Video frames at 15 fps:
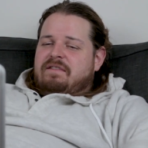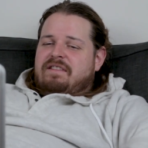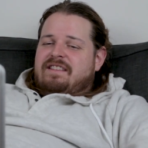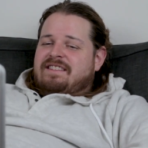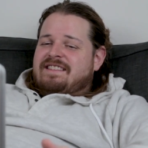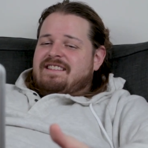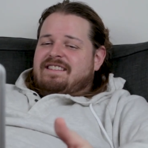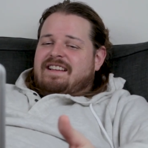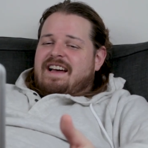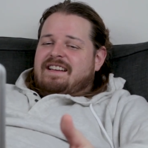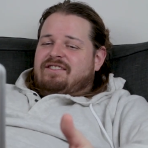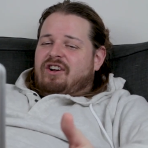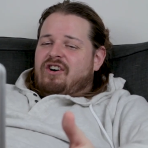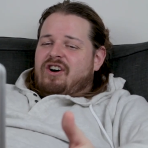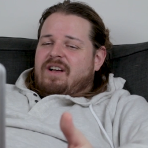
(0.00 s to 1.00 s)
did I listen to this guy
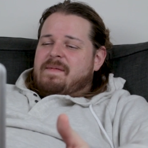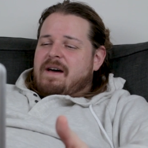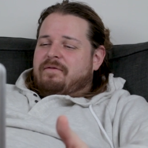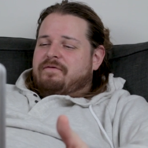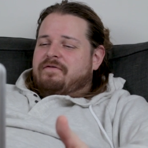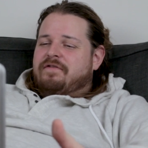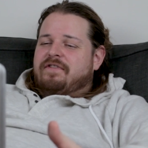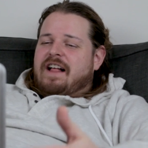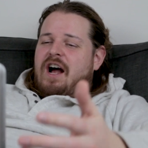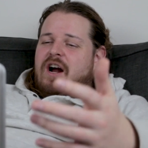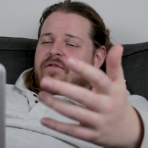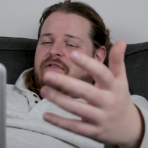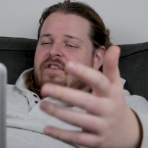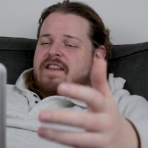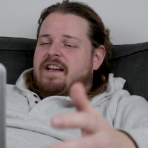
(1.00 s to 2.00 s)
talk about
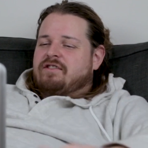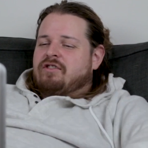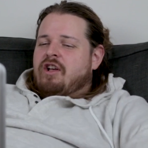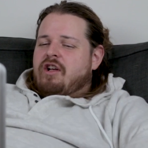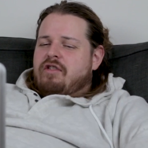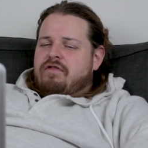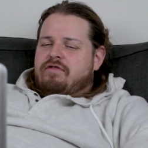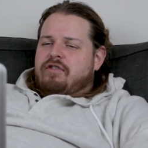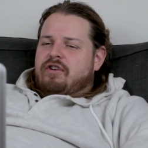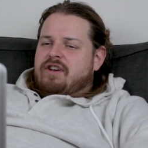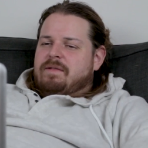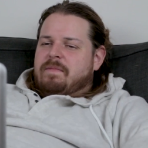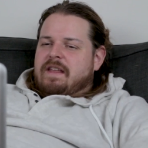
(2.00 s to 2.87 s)
flour for the next thirty